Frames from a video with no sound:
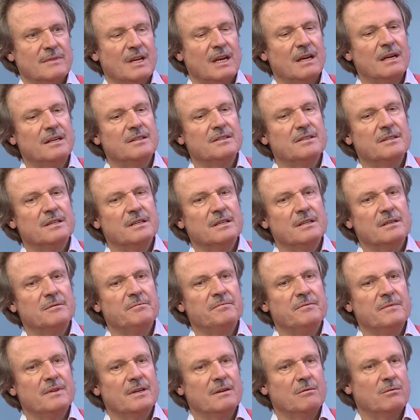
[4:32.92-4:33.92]

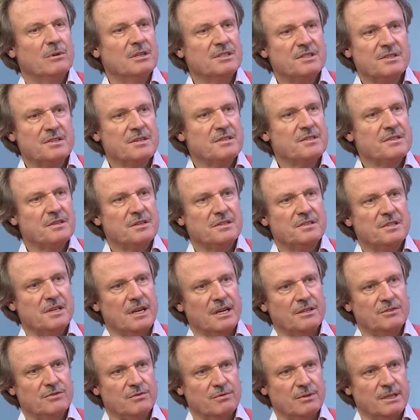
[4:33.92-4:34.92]
And what's the
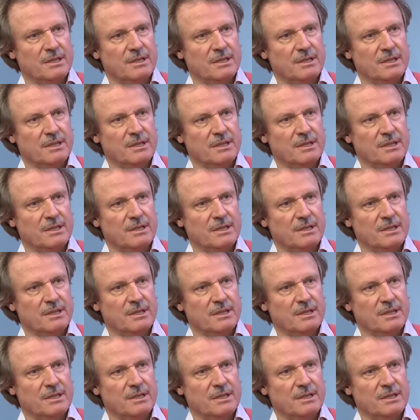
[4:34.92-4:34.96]
success